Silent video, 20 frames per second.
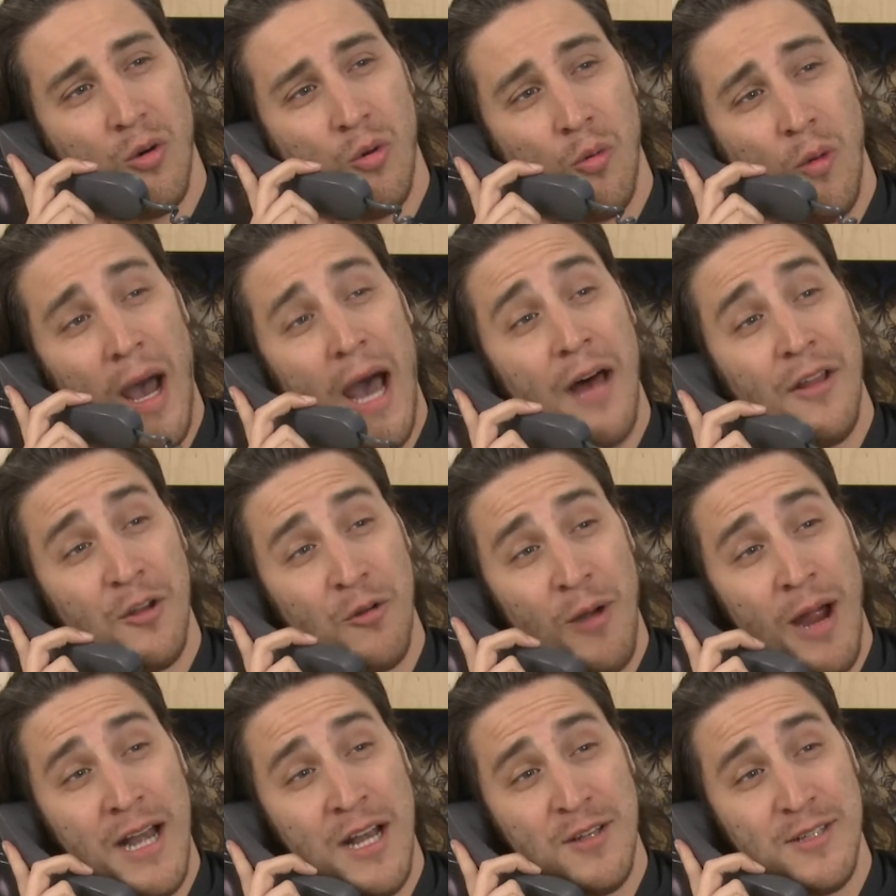Wow, the
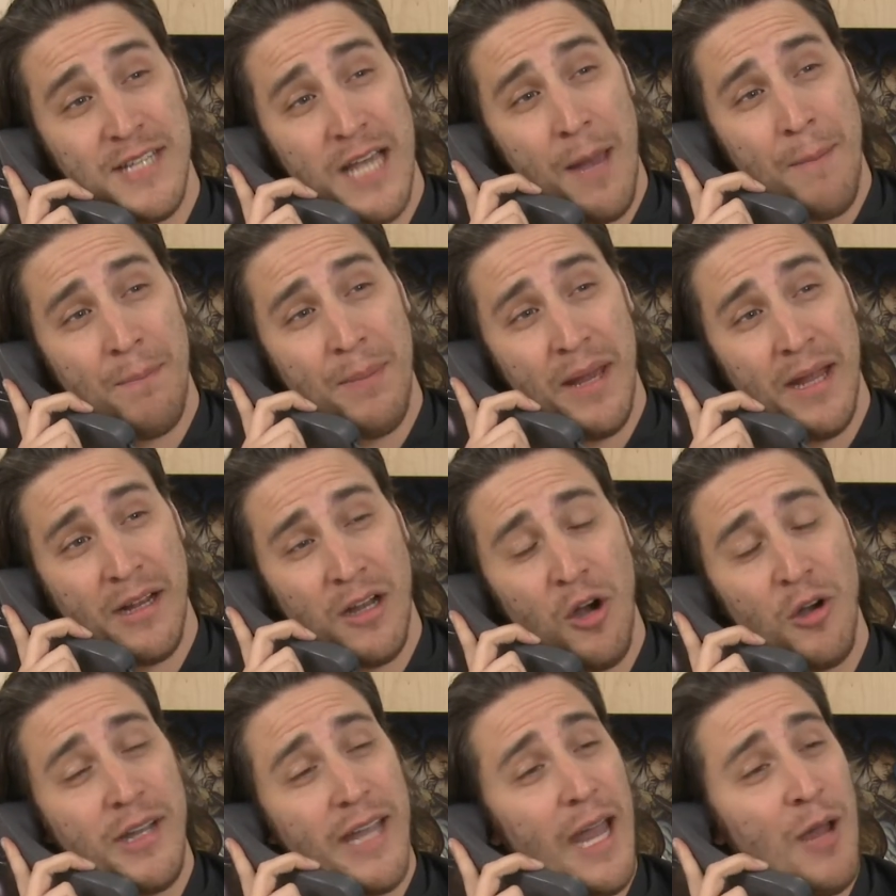Rhino's that big.
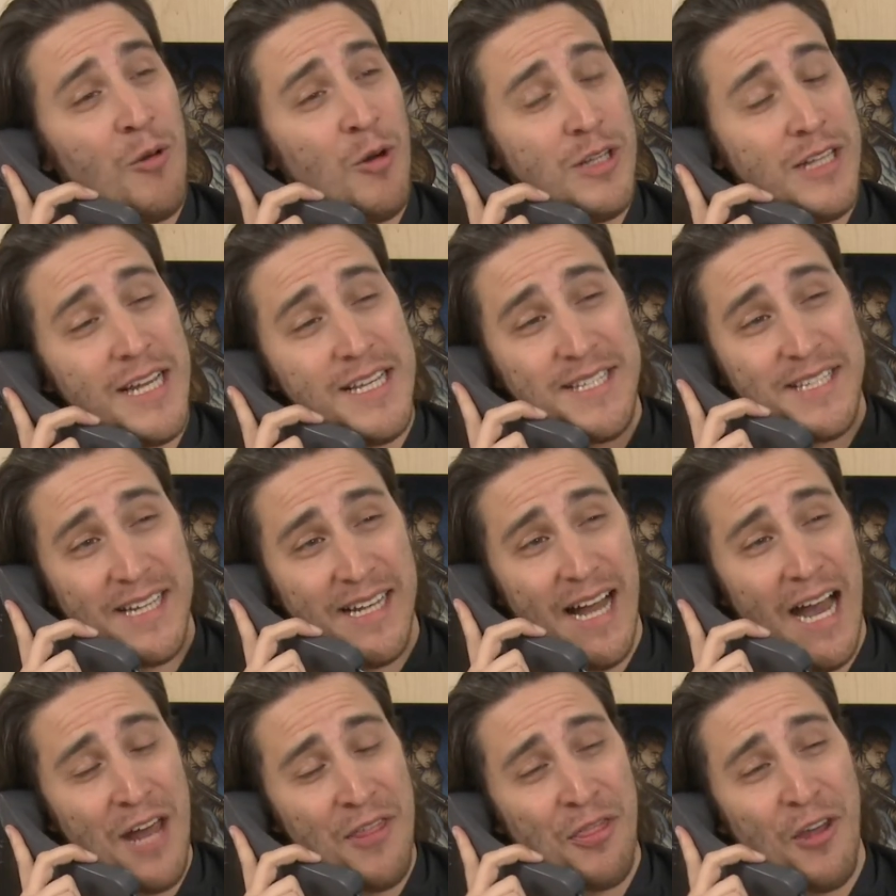Okay, well
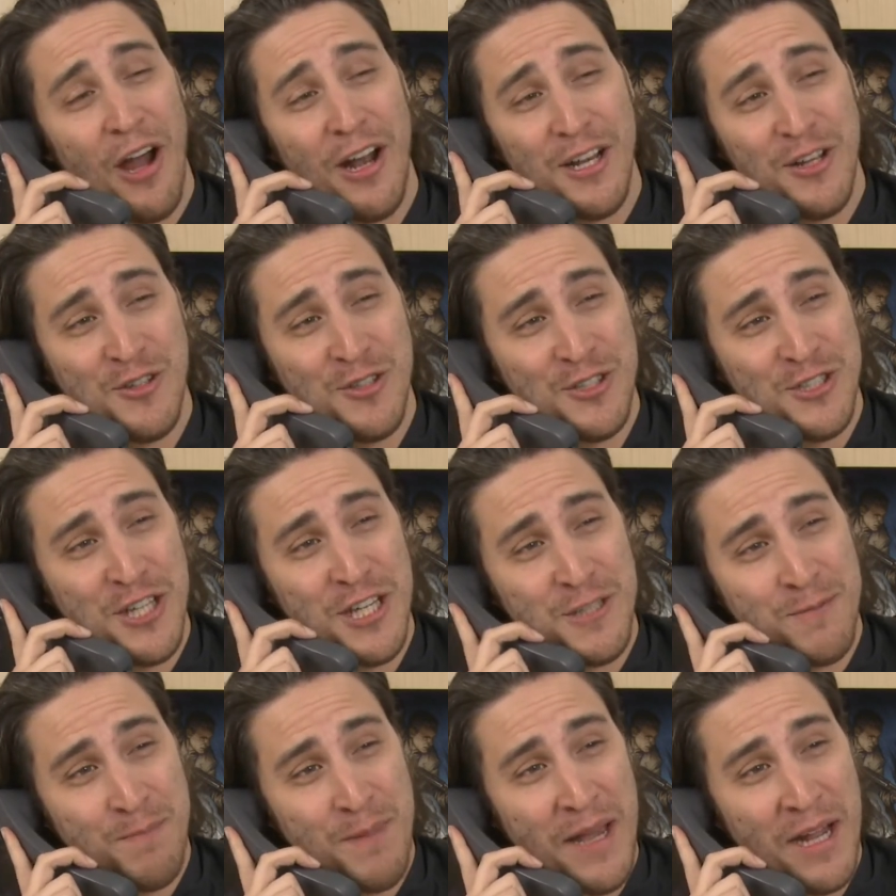listen, I thought he was
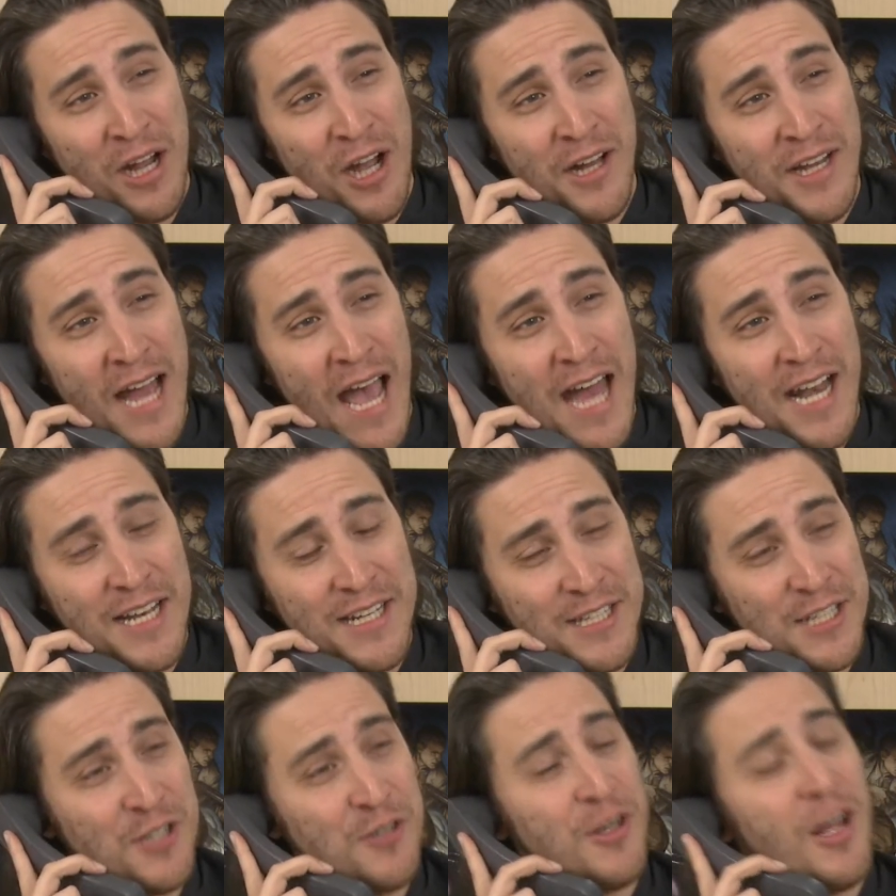just big on
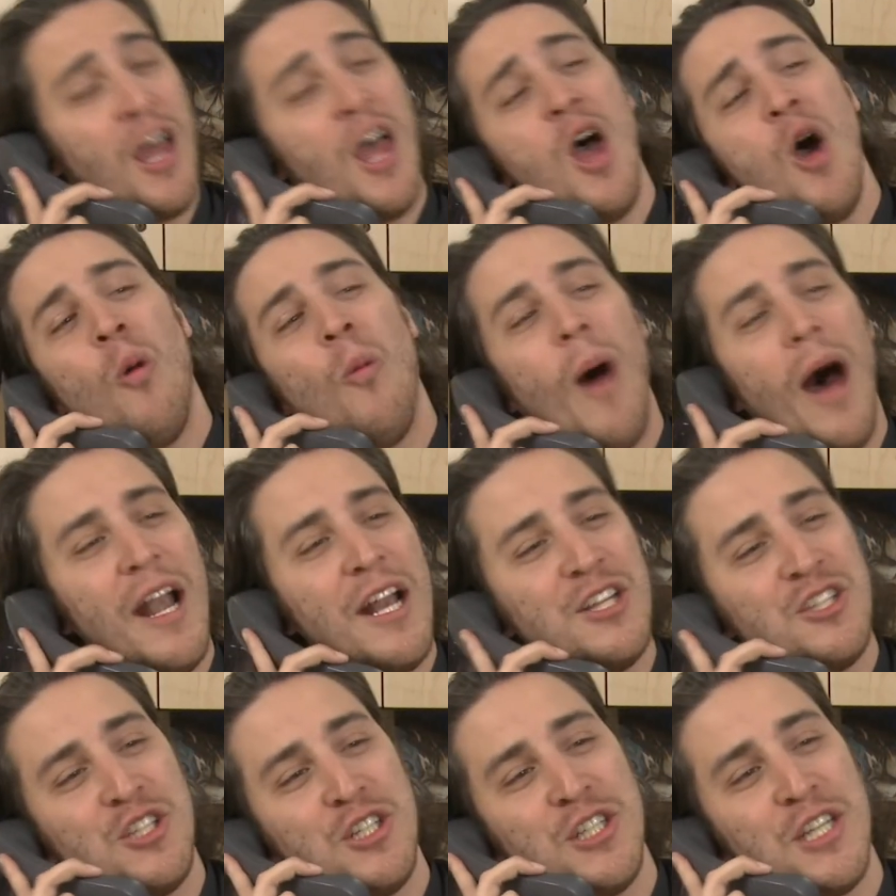attitude. Why don't you